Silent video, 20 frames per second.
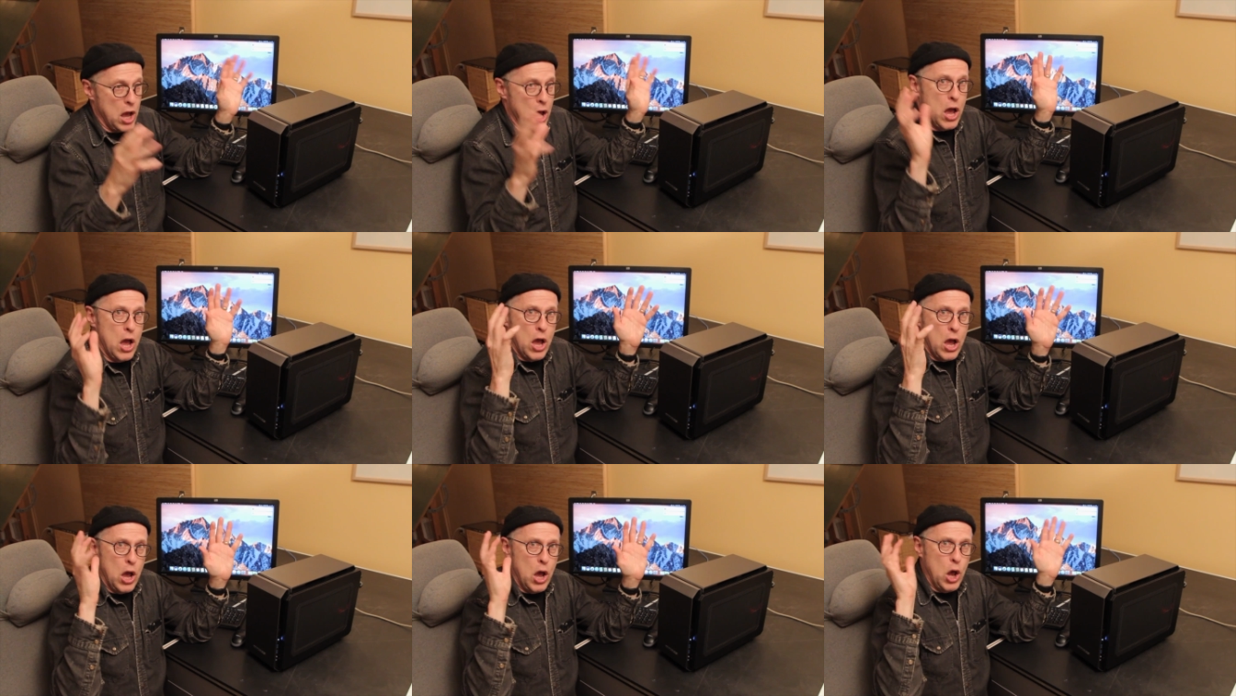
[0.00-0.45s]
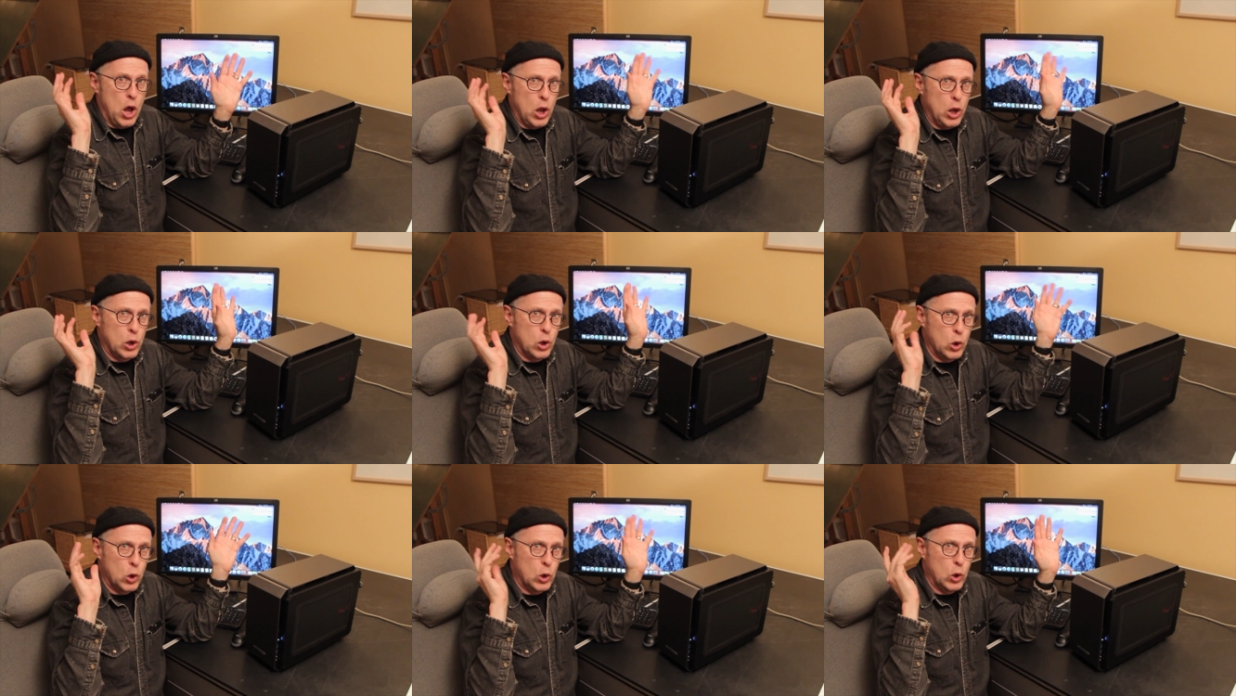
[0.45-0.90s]

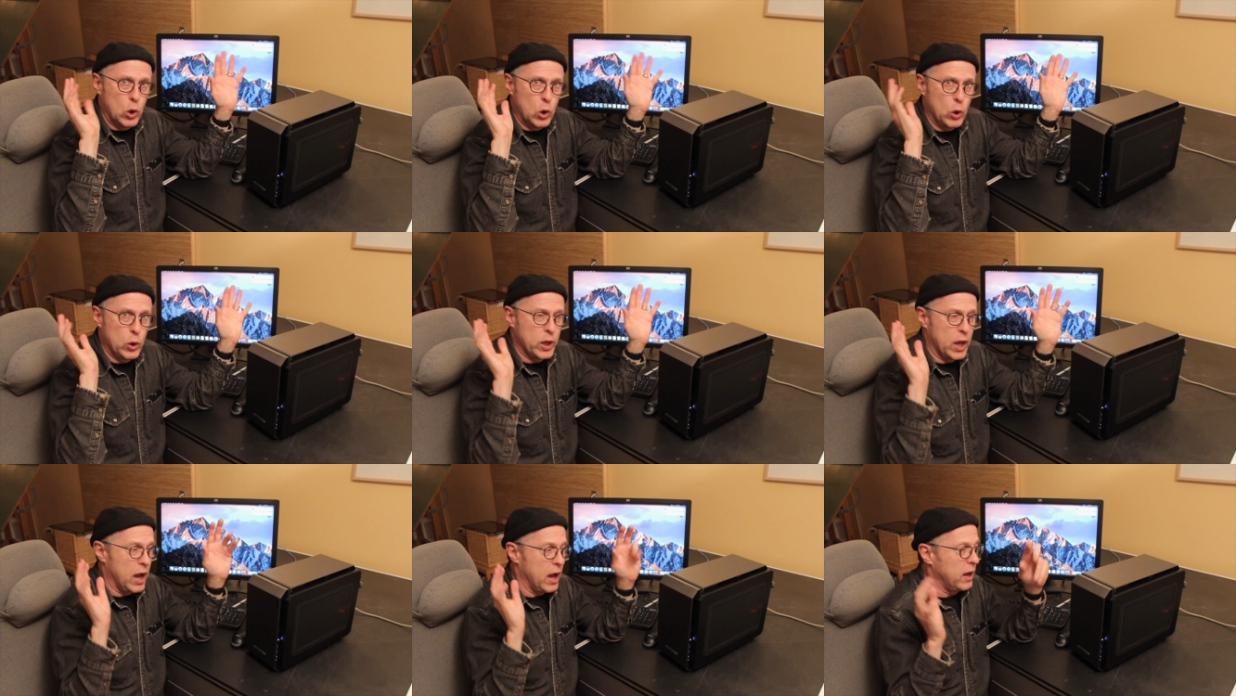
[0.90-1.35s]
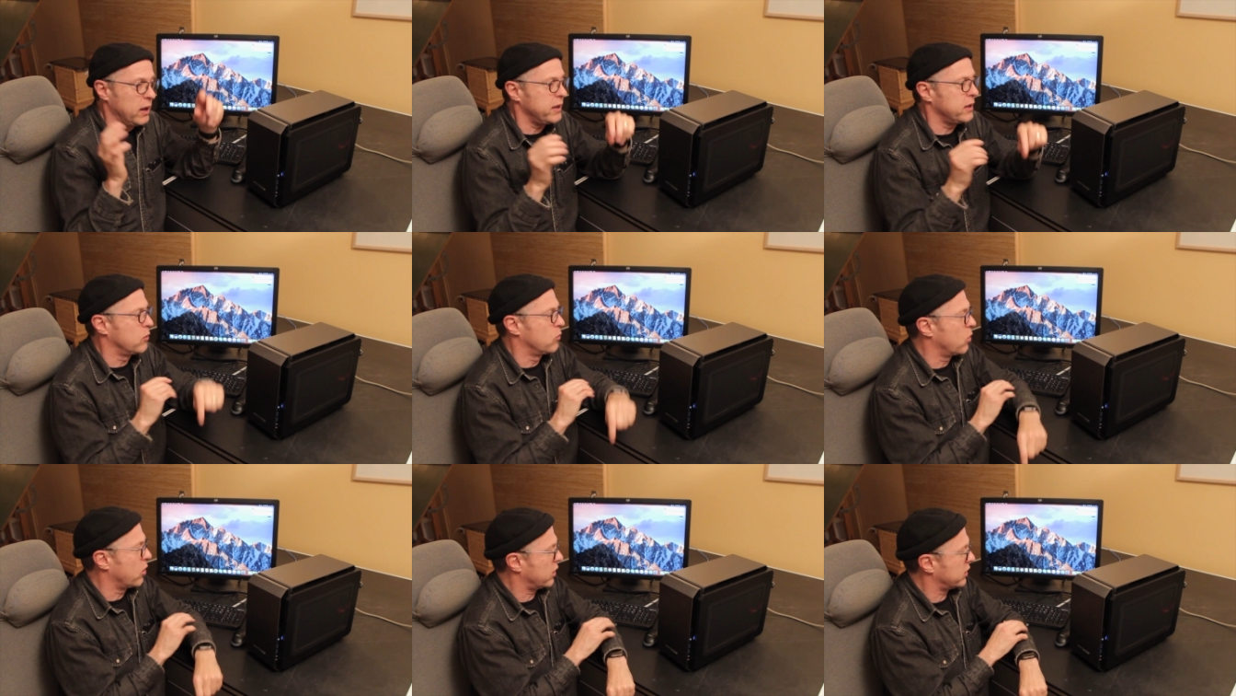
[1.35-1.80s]

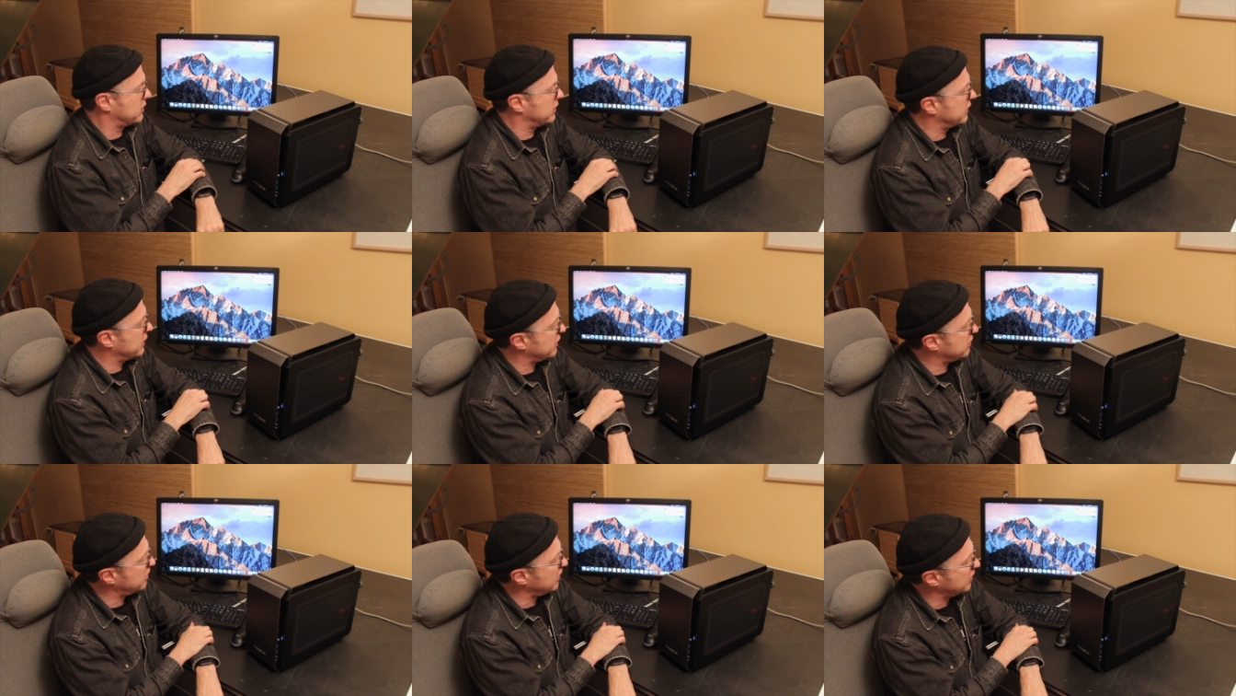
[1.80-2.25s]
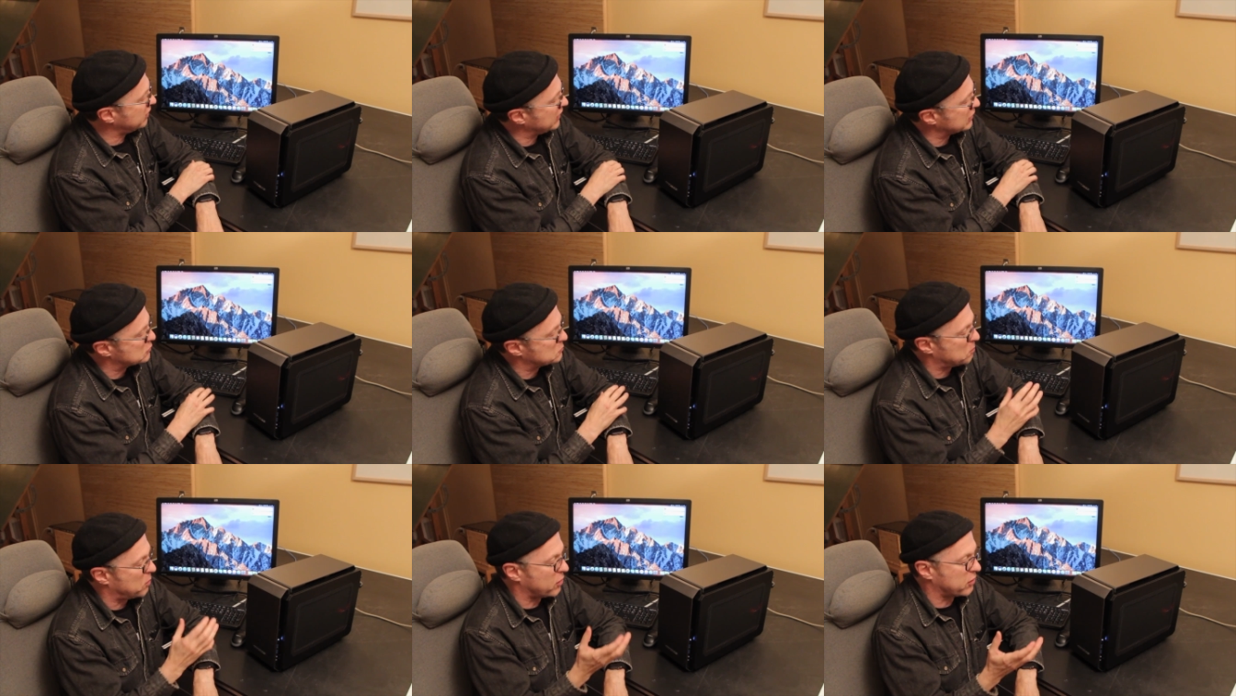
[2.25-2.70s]
Hallelujah! It worked. And I think
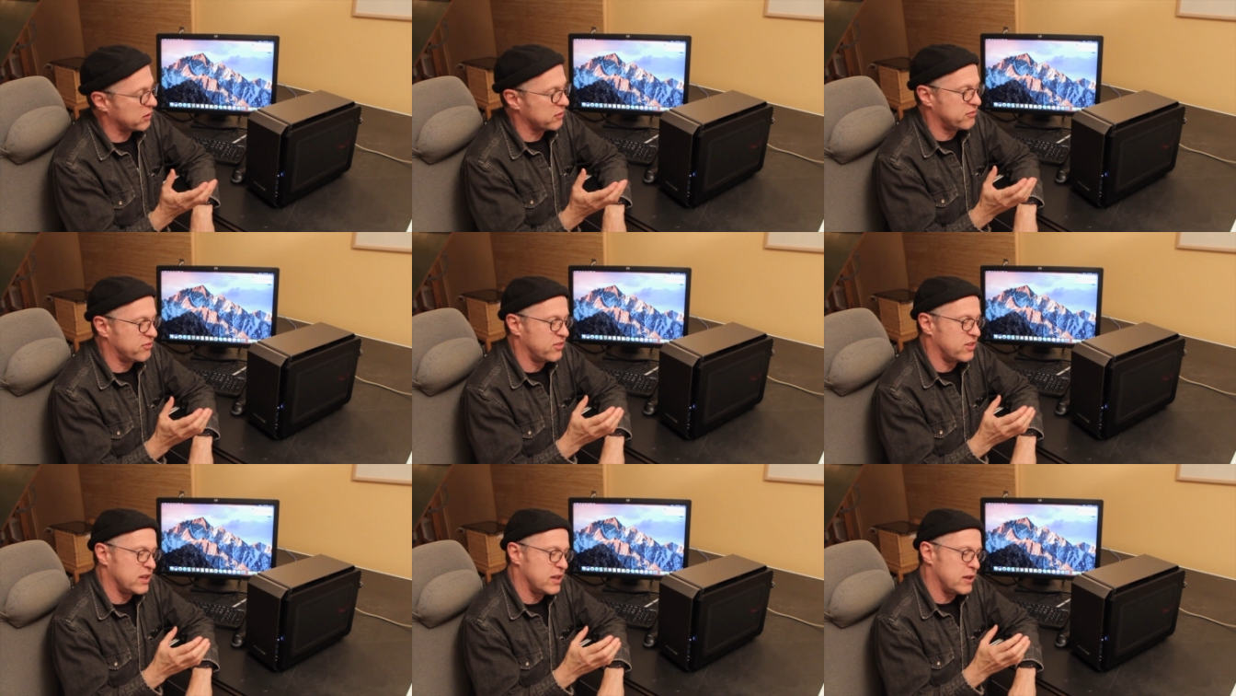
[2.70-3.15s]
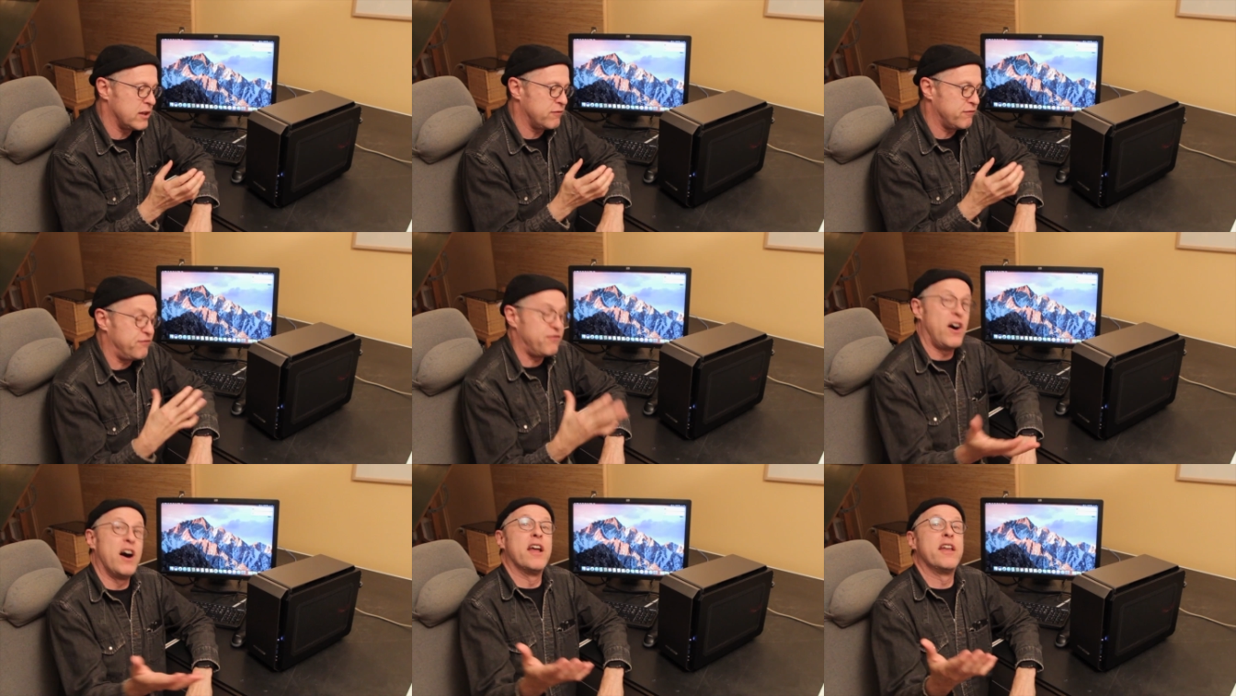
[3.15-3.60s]
that's part of the
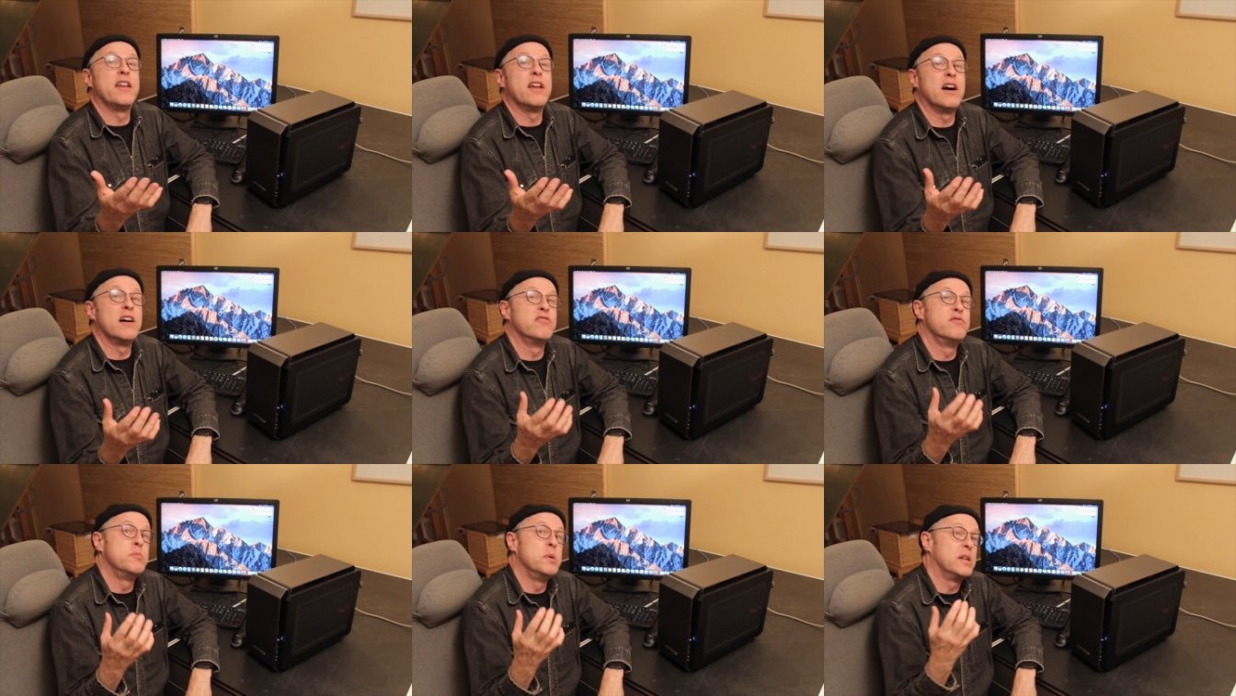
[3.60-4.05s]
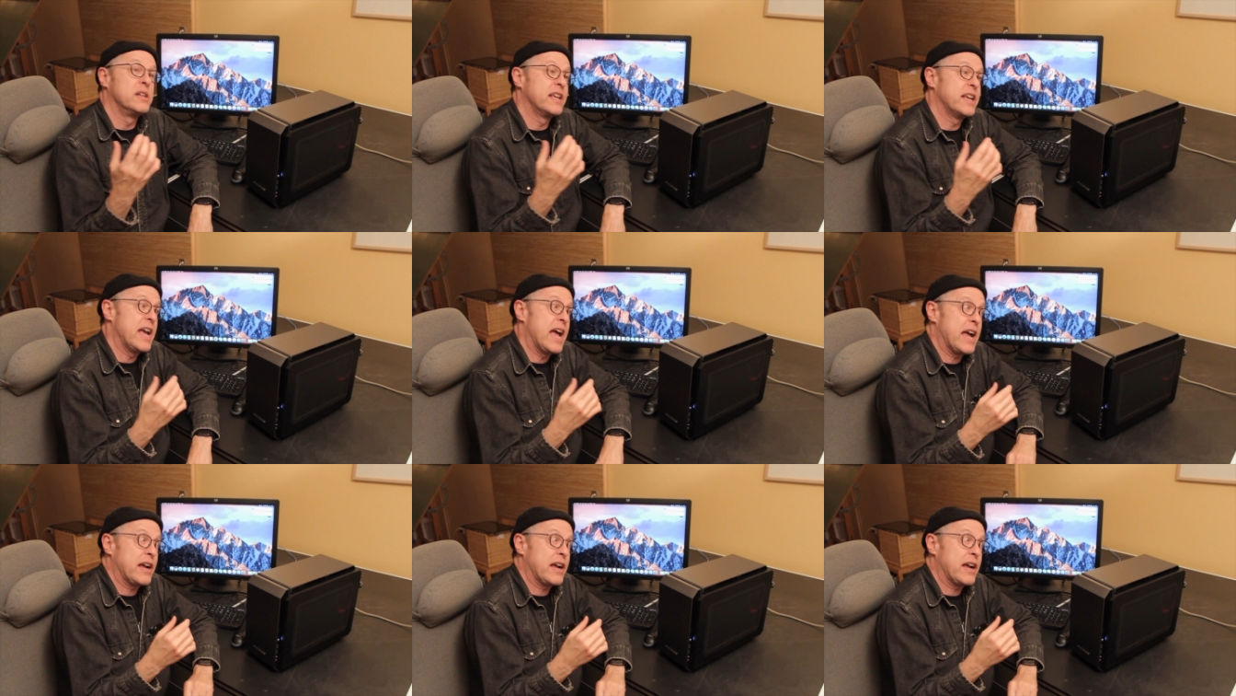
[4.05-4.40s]
fun of building